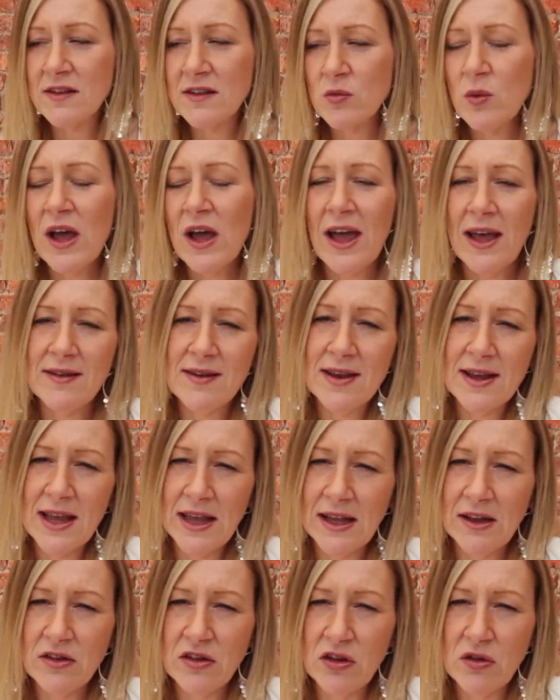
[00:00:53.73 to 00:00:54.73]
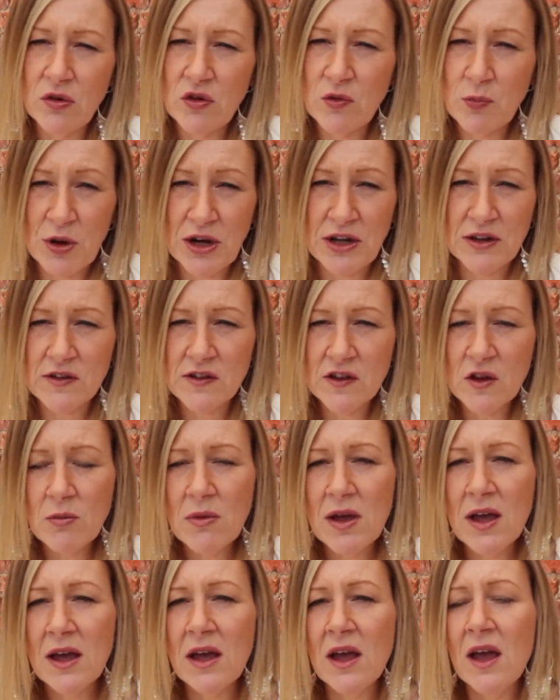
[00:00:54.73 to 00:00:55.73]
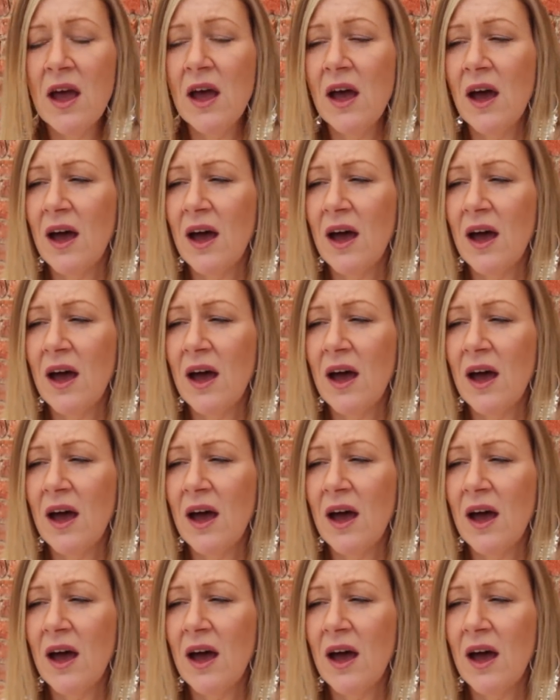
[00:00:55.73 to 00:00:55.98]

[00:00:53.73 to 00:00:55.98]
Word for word: as we're heading into spring and summer,